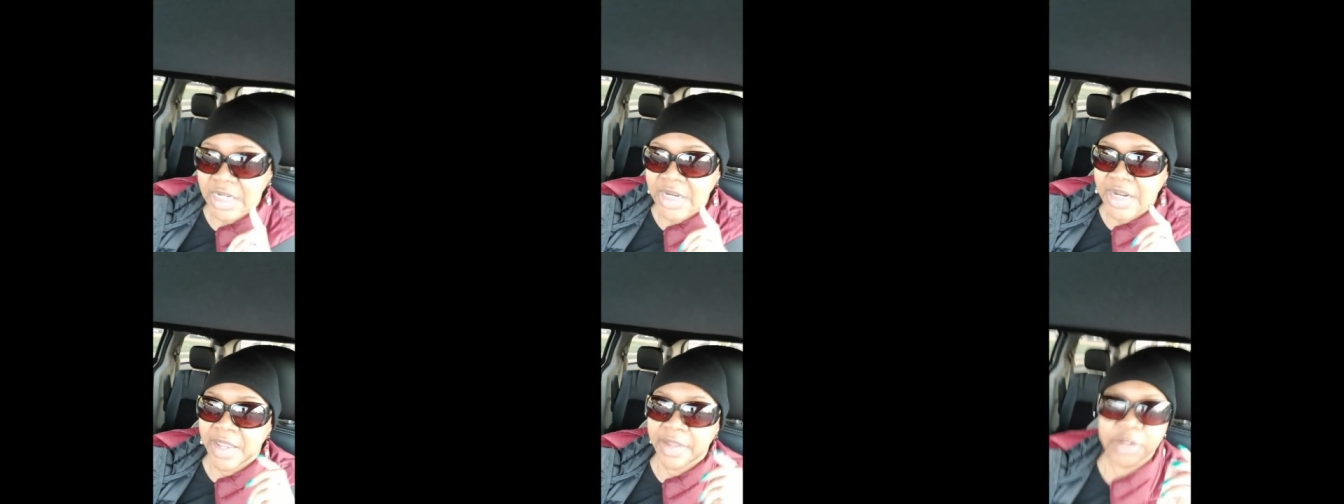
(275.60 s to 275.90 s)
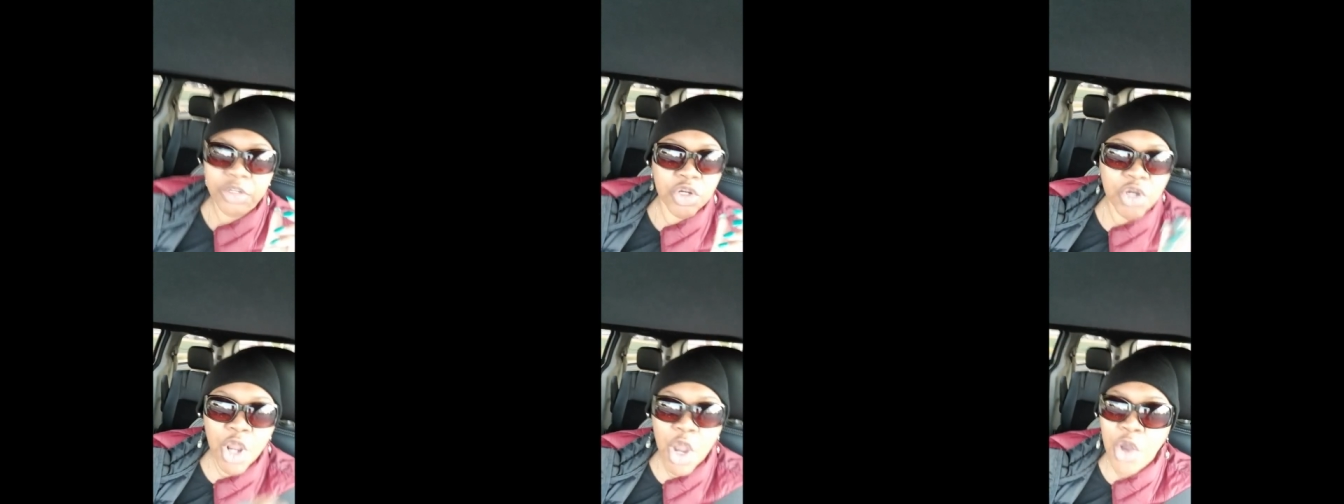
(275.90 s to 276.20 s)
And I
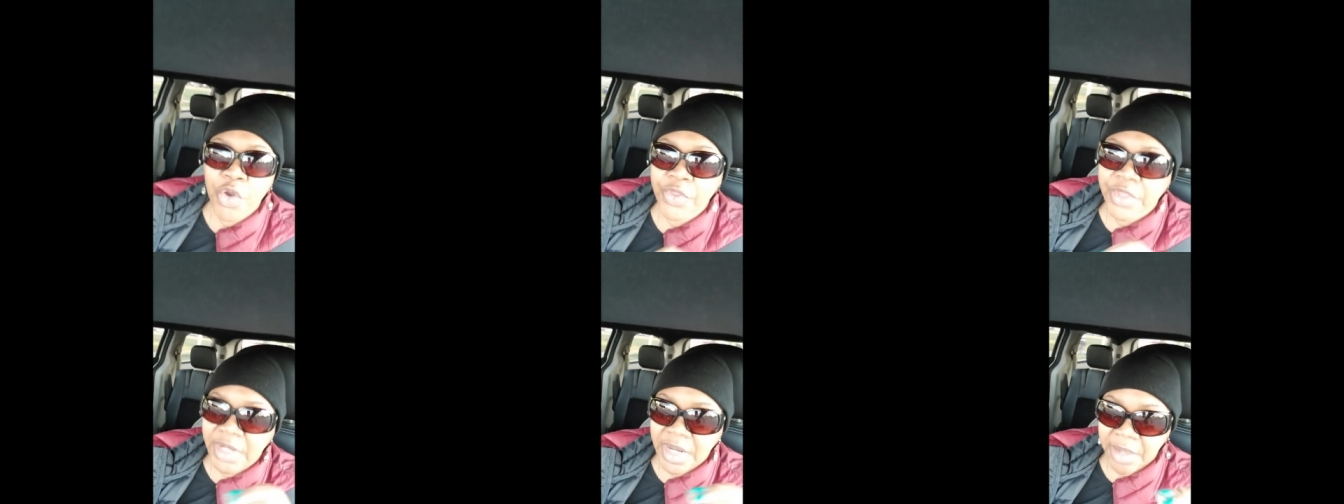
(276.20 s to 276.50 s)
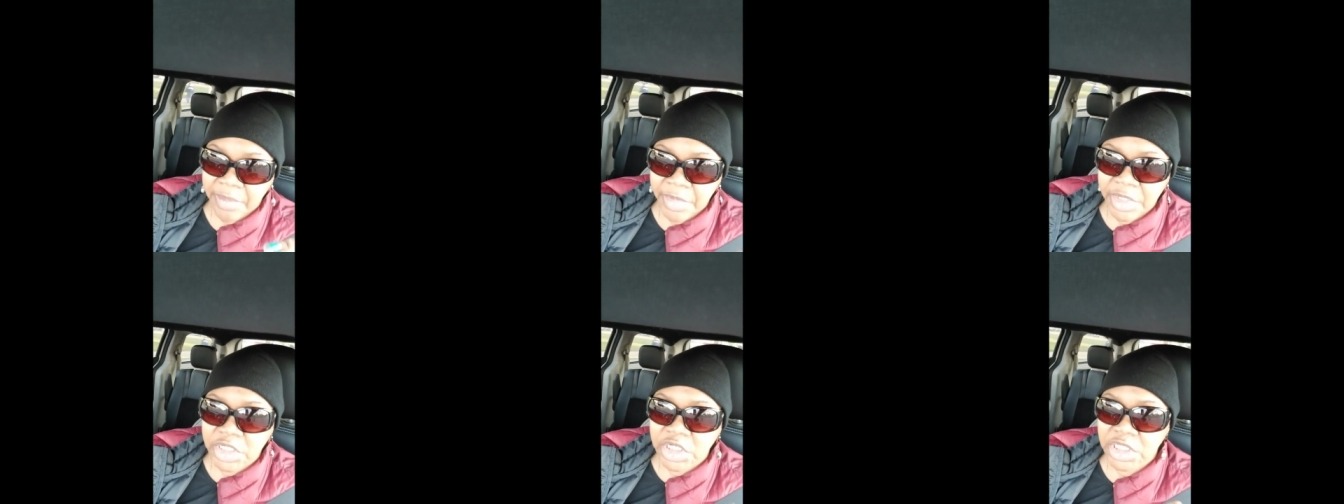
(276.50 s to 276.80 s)
know that I
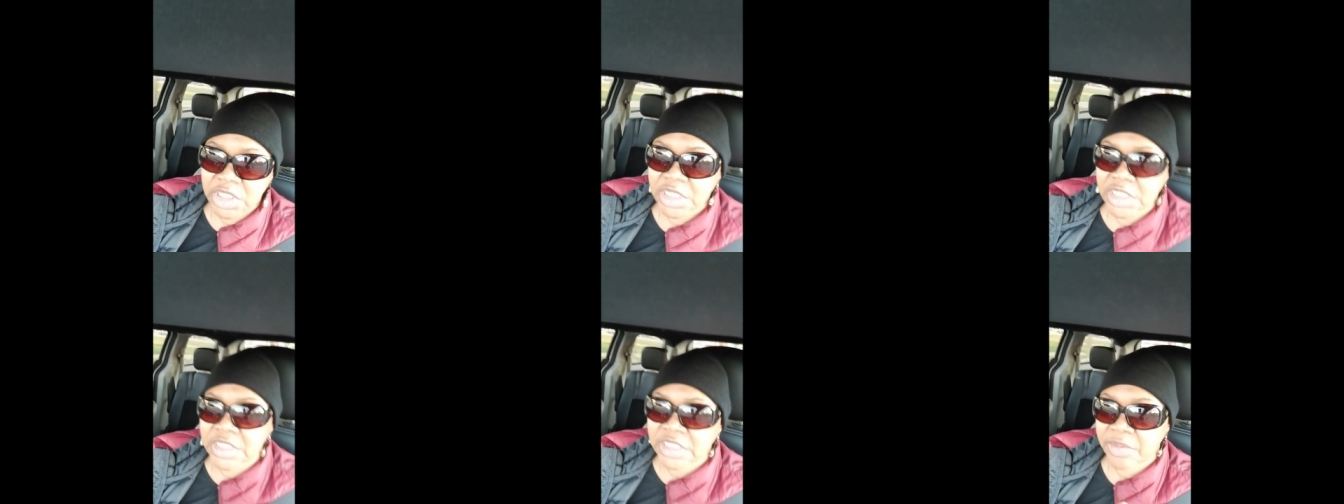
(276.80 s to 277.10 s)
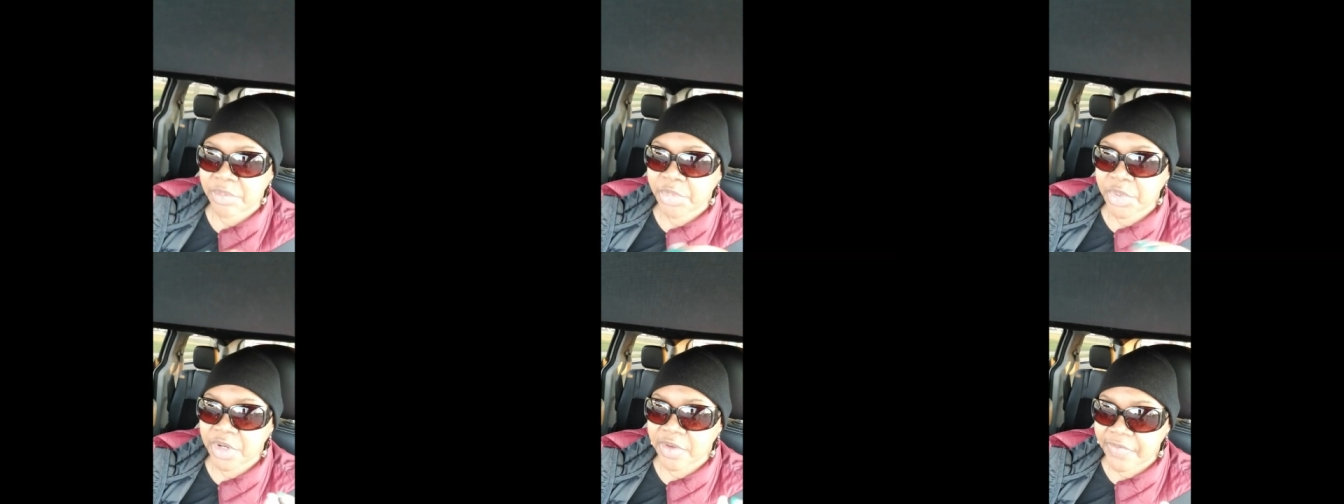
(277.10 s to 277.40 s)
mentioned this
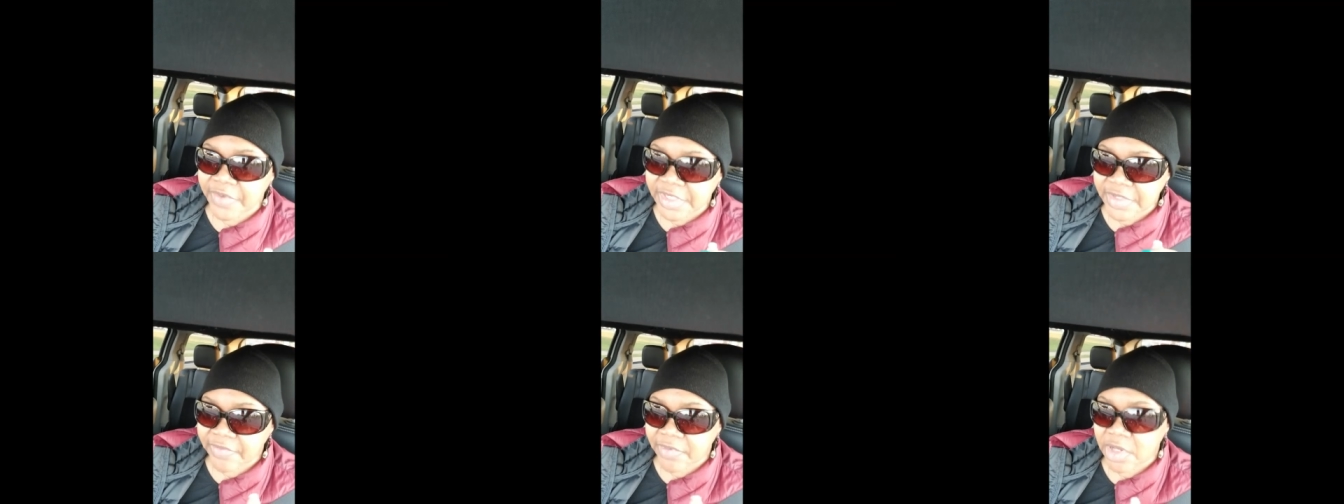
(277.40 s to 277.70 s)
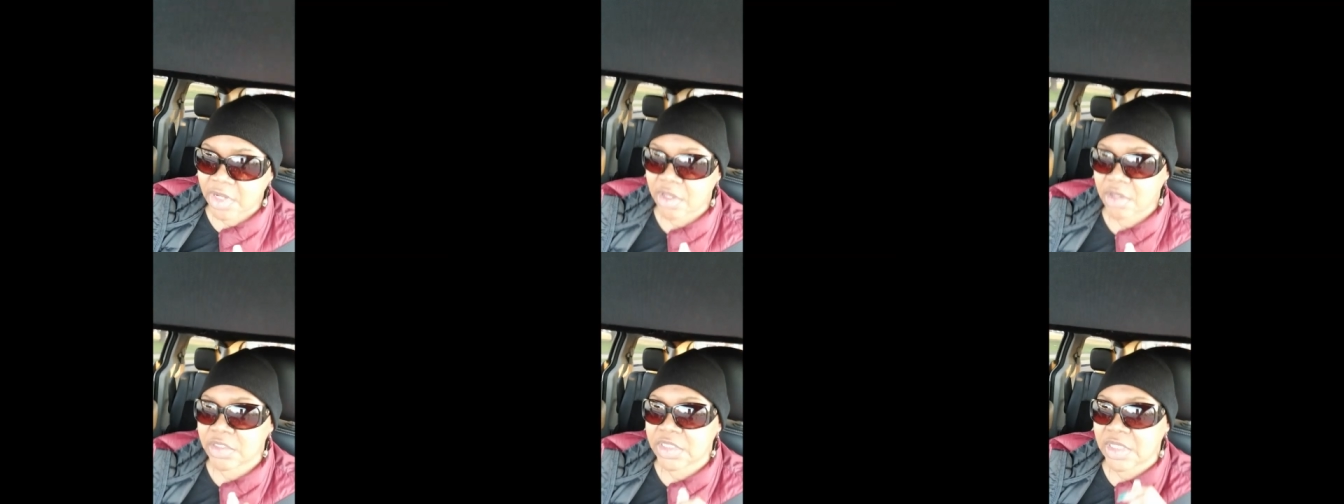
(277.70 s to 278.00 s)
in previous
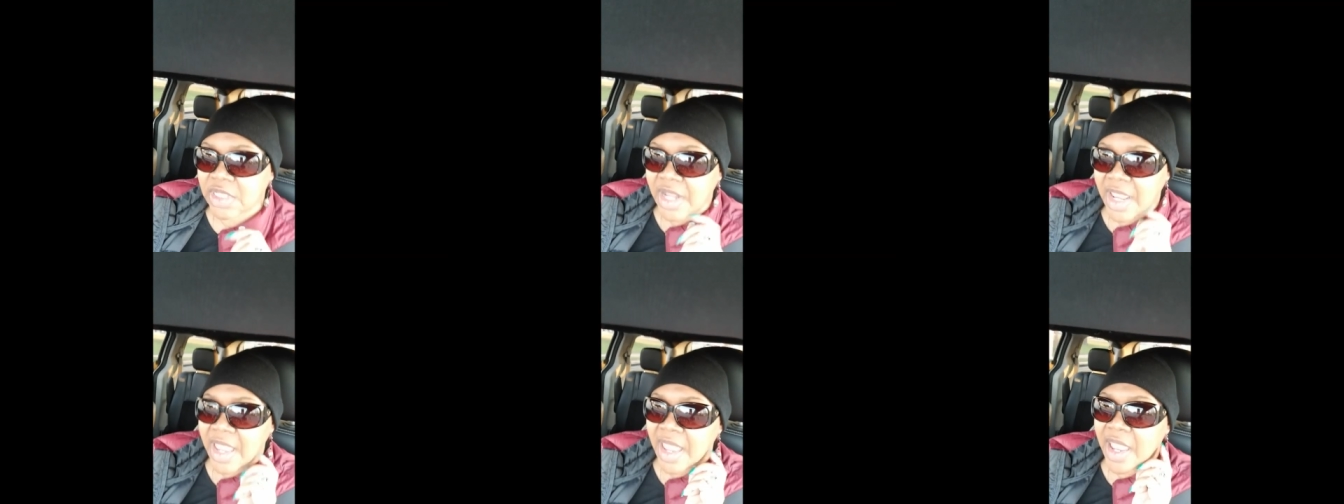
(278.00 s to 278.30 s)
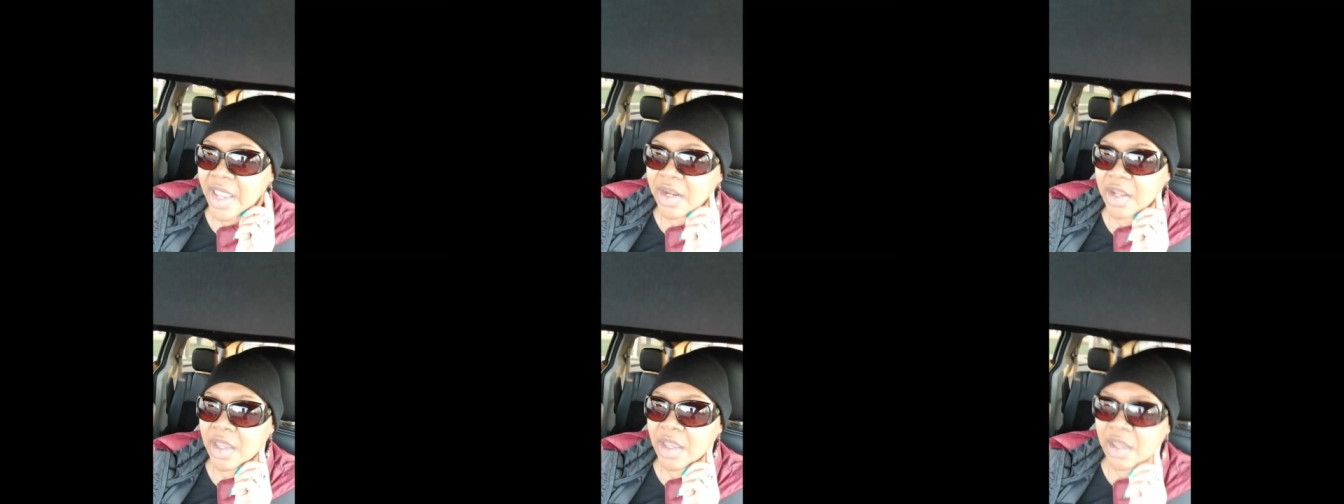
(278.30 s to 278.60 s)
videos that I
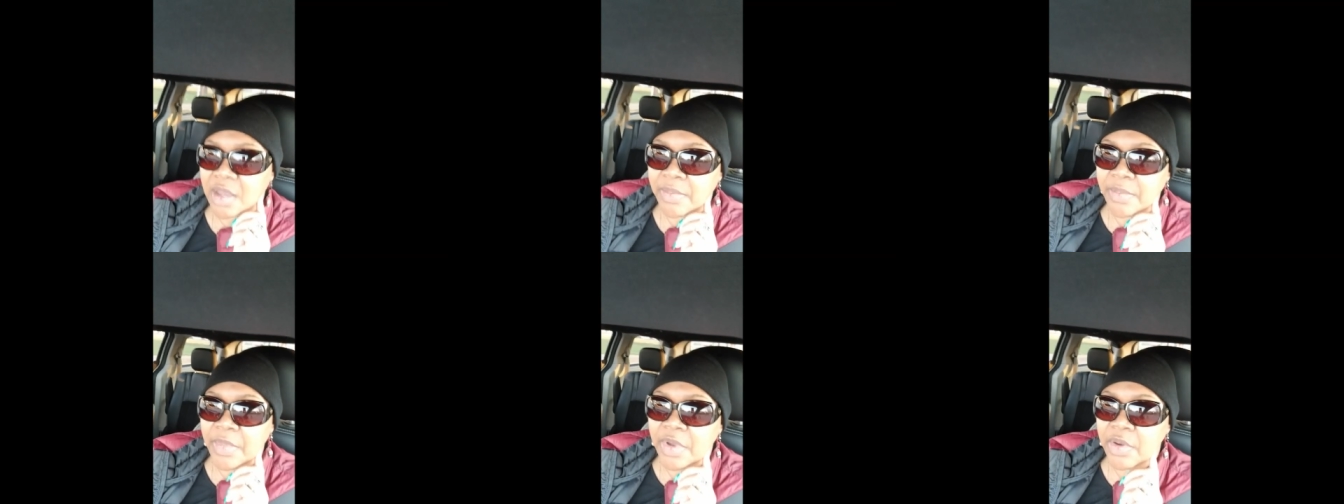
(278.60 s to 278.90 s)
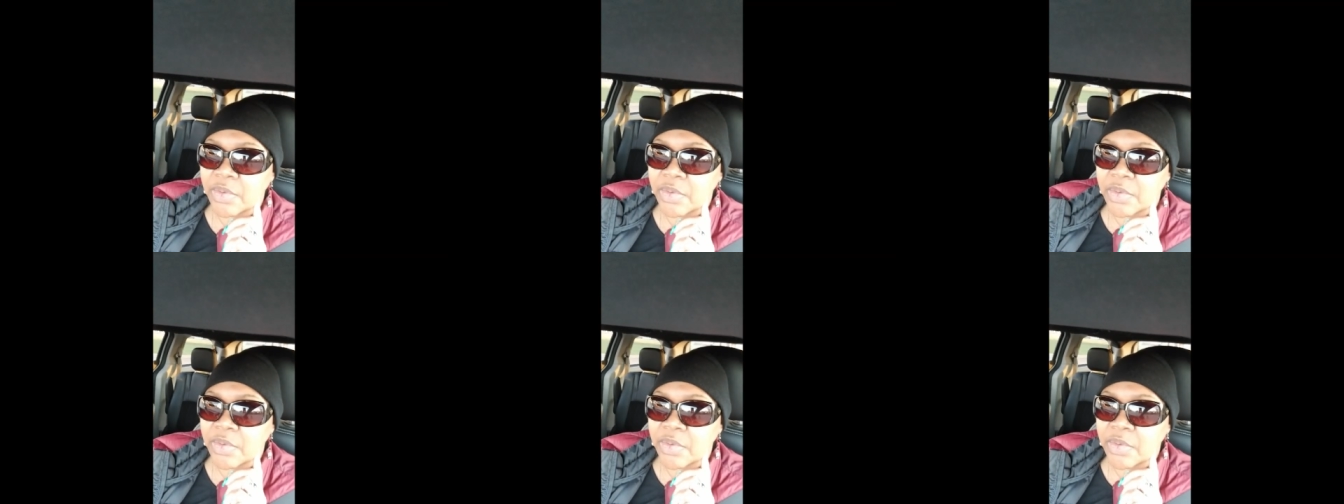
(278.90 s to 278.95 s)
had a,